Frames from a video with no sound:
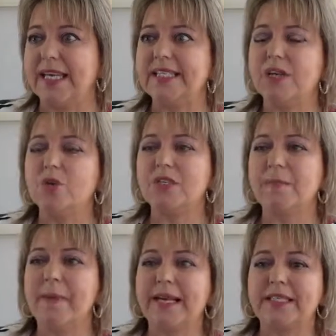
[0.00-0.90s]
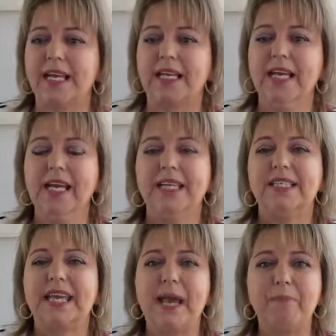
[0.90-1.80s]
Is it automatic
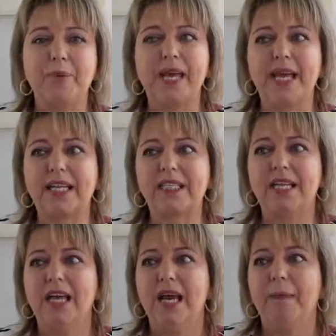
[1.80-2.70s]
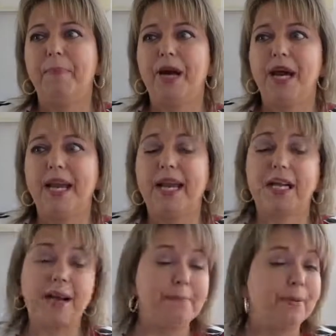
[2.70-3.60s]
to get picked by a
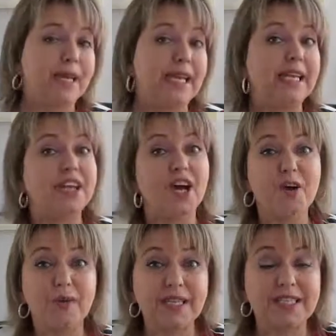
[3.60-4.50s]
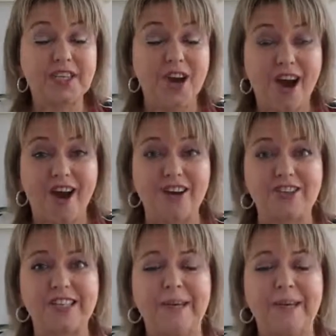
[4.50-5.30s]
company? No, it's not.